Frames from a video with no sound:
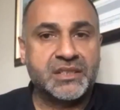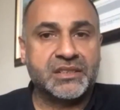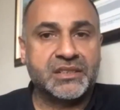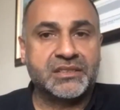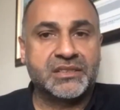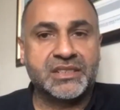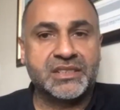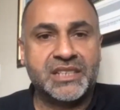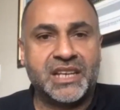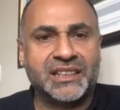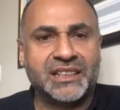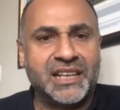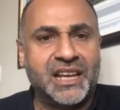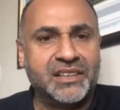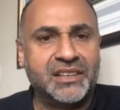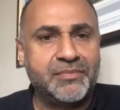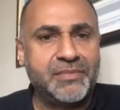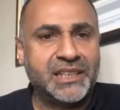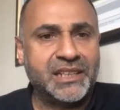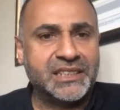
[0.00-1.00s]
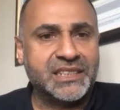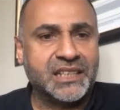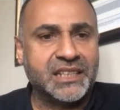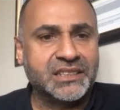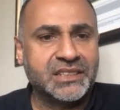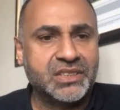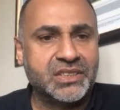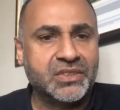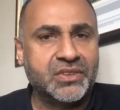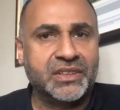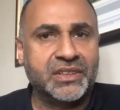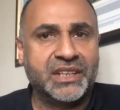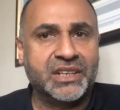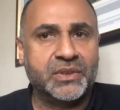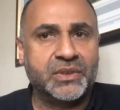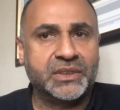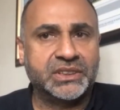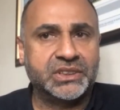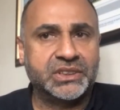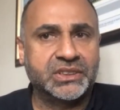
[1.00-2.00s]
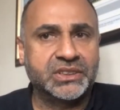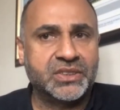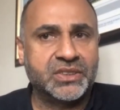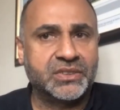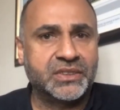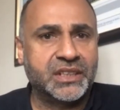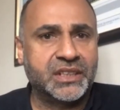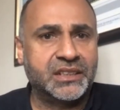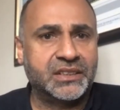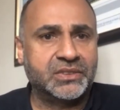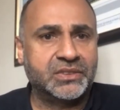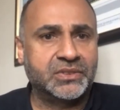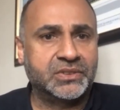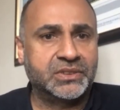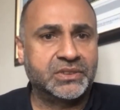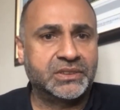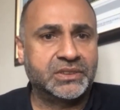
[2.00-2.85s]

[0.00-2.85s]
Does that kind of make sense? You got any questions on that? Or